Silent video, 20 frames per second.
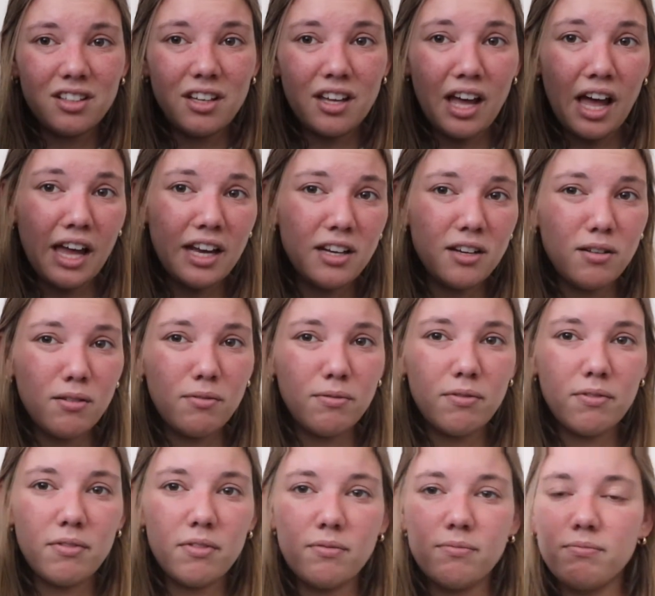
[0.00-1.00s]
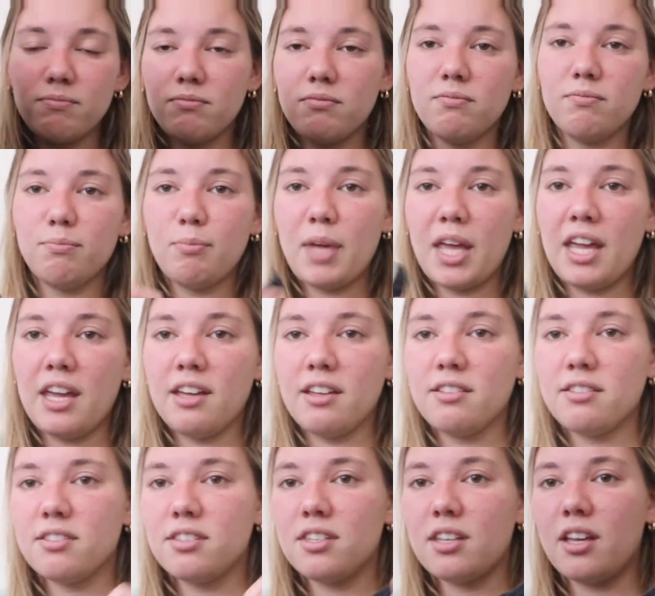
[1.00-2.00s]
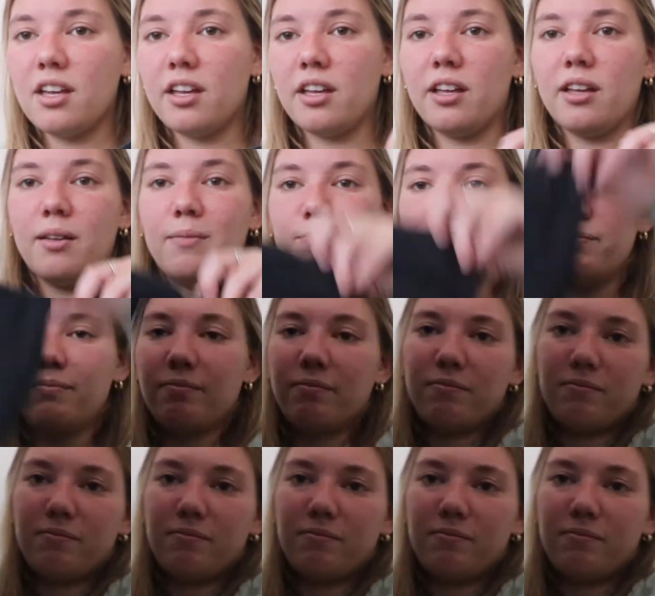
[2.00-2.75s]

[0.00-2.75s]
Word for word: kind of pants. Um,